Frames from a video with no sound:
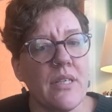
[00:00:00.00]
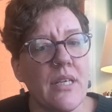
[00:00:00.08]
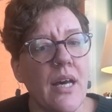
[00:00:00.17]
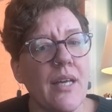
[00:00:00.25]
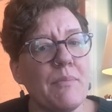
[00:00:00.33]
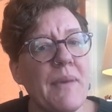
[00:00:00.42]

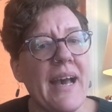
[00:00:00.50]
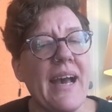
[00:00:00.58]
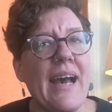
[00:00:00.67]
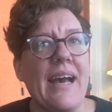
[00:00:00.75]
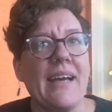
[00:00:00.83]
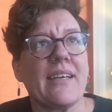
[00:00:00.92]

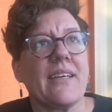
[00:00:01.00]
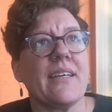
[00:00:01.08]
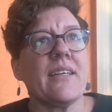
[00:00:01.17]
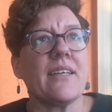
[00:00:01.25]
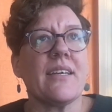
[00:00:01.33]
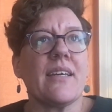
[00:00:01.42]
unpack,
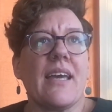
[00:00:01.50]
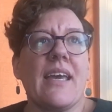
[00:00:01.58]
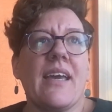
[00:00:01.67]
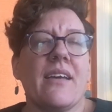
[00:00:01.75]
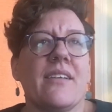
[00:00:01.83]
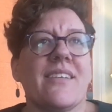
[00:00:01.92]

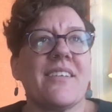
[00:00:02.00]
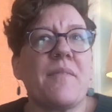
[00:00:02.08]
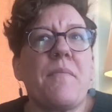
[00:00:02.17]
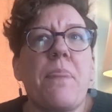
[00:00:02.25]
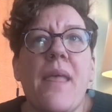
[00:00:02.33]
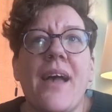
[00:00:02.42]
and
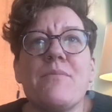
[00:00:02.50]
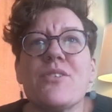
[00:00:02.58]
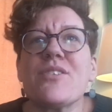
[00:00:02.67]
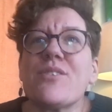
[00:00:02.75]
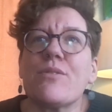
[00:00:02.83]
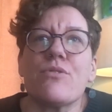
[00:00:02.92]
I'm
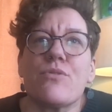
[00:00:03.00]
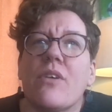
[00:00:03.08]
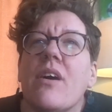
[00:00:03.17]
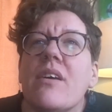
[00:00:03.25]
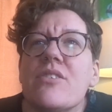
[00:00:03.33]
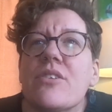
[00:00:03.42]
just so
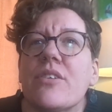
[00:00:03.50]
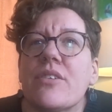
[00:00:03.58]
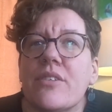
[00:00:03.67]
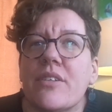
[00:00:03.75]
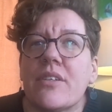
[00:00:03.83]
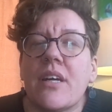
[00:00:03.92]
drawn to
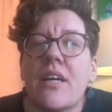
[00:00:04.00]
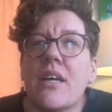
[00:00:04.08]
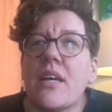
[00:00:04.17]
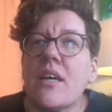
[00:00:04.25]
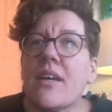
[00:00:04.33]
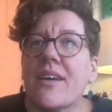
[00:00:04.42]
her.
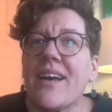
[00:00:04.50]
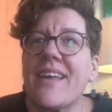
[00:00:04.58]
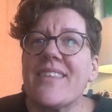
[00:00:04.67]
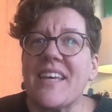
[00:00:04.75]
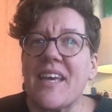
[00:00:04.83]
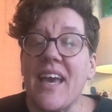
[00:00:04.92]
I
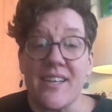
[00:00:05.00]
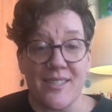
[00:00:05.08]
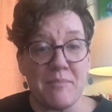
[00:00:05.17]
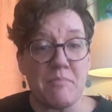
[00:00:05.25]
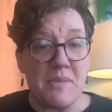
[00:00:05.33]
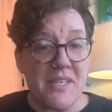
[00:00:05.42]
think as a
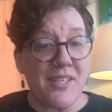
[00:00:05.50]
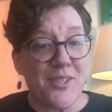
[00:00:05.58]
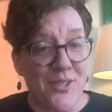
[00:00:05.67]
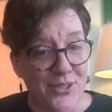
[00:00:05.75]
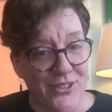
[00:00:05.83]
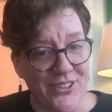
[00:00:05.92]

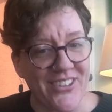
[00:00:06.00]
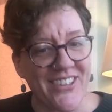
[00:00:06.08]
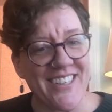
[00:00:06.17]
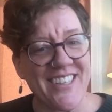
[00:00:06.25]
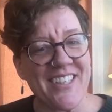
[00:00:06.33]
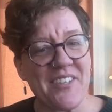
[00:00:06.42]
minister,
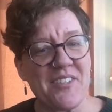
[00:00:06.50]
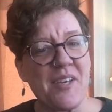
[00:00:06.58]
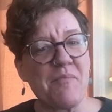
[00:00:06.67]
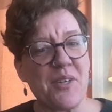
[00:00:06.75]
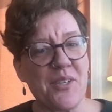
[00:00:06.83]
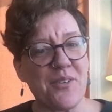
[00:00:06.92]

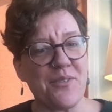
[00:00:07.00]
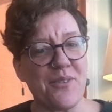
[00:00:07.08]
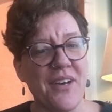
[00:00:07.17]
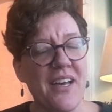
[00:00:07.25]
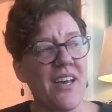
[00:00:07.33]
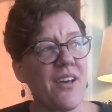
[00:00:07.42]
someone who
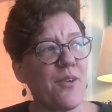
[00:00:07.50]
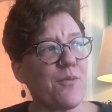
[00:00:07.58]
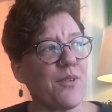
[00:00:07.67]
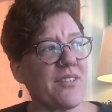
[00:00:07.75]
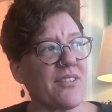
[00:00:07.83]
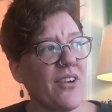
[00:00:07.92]

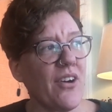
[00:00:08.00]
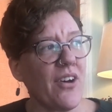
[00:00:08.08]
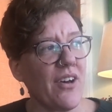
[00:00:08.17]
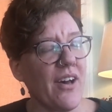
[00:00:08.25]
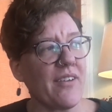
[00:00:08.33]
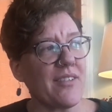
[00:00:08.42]

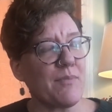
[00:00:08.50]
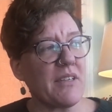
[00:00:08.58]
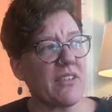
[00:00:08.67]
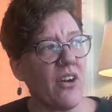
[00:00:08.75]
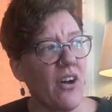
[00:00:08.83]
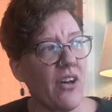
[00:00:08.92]
has been
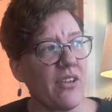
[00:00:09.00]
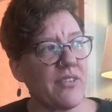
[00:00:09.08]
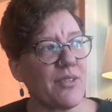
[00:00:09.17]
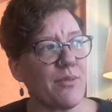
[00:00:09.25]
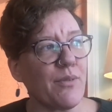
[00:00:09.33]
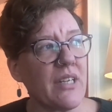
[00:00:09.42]
called
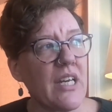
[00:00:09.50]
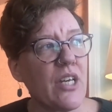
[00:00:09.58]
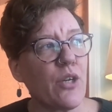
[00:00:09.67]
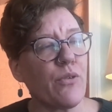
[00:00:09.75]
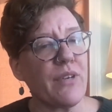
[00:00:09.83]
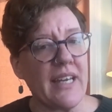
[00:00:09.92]
to
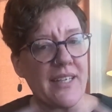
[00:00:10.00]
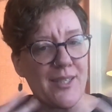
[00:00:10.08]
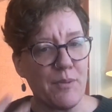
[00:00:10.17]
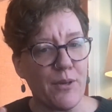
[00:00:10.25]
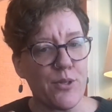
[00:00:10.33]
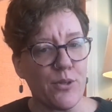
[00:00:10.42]
create
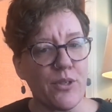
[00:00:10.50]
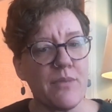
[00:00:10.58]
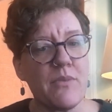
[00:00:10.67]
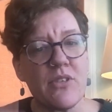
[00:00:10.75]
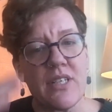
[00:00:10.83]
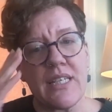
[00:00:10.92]
spiritual
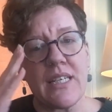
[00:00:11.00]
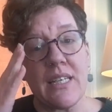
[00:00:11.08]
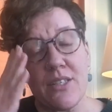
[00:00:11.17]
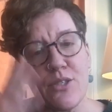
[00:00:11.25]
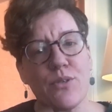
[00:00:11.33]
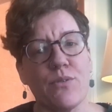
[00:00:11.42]

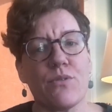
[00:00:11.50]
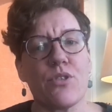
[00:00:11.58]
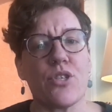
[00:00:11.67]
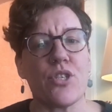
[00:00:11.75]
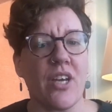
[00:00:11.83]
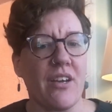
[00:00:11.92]
community, to
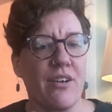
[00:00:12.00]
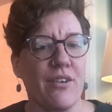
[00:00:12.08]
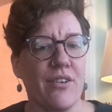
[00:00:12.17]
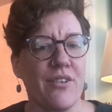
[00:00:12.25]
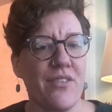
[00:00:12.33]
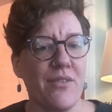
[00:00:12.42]

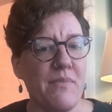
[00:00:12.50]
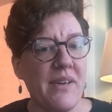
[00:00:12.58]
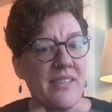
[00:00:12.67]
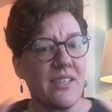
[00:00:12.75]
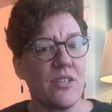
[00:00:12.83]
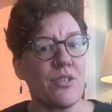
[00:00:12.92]
share the
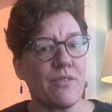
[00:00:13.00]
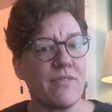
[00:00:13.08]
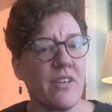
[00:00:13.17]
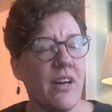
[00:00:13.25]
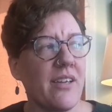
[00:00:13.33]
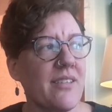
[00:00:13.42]
message
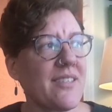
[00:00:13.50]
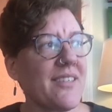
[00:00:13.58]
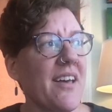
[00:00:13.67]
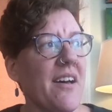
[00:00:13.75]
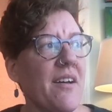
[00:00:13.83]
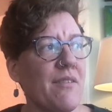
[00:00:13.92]
of God's
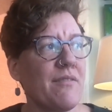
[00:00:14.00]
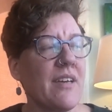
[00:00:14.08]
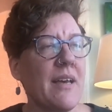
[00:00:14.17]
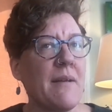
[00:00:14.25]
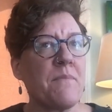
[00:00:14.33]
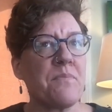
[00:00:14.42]
love,
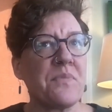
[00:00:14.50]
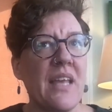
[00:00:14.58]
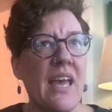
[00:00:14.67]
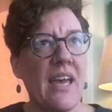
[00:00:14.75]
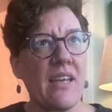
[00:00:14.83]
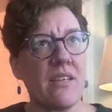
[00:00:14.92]

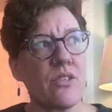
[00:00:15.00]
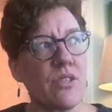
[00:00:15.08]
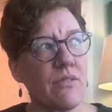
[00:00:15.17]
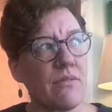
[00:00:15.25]
and